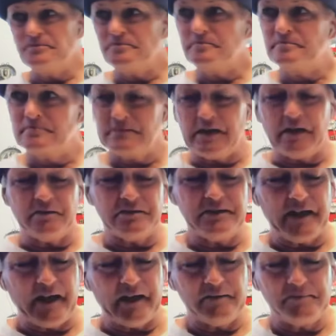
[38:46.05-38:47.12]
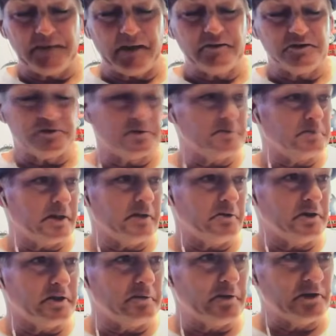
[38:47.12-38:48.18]
That was probably one of
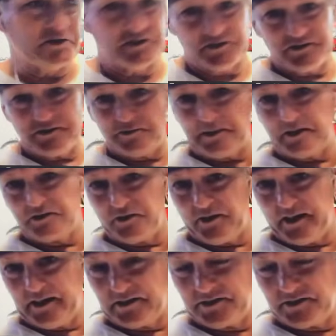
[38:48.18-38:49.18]
the most special things.